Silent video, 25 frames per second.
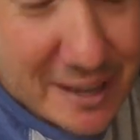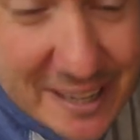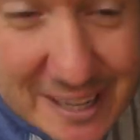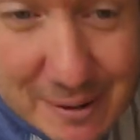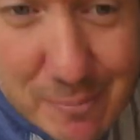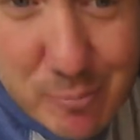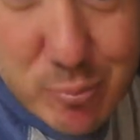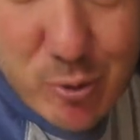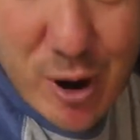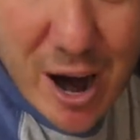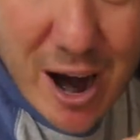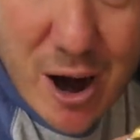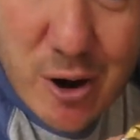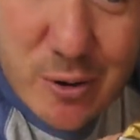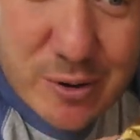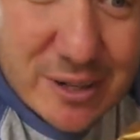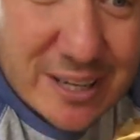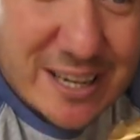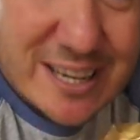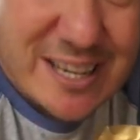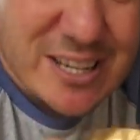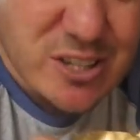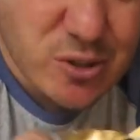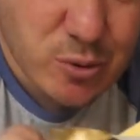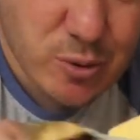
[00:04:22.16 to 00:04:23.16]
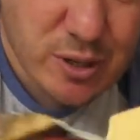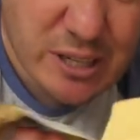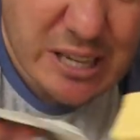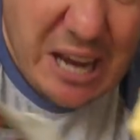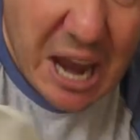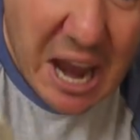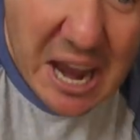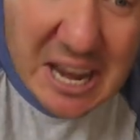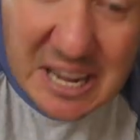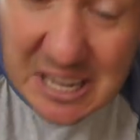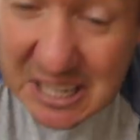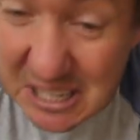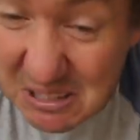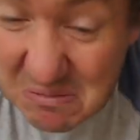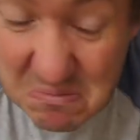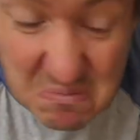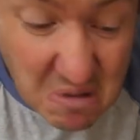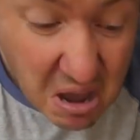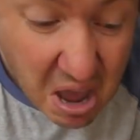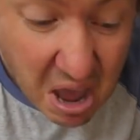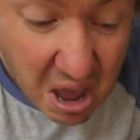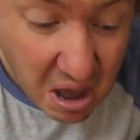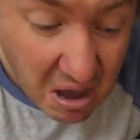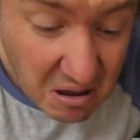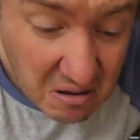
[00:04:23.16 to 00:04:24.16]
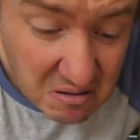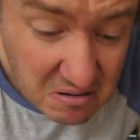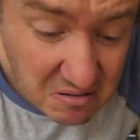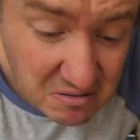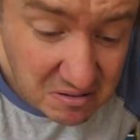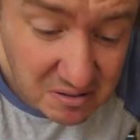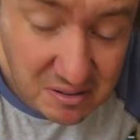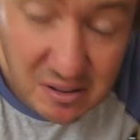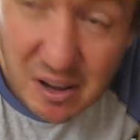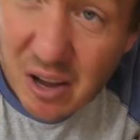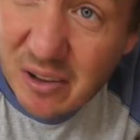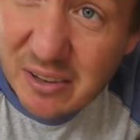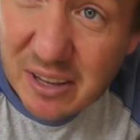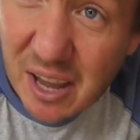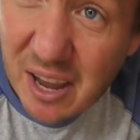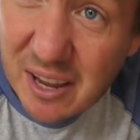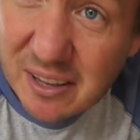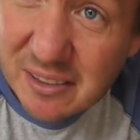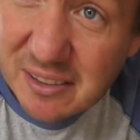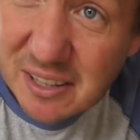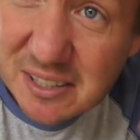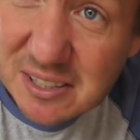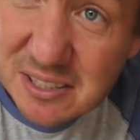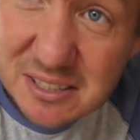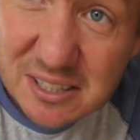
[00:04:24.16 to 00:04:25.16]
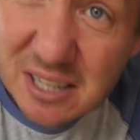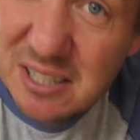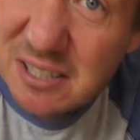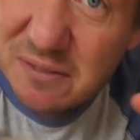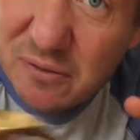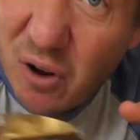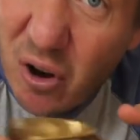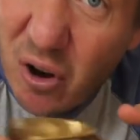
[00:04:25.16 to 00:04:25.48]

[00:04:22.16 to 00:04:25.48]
making brownies or a cake, yeah, okay, that, that's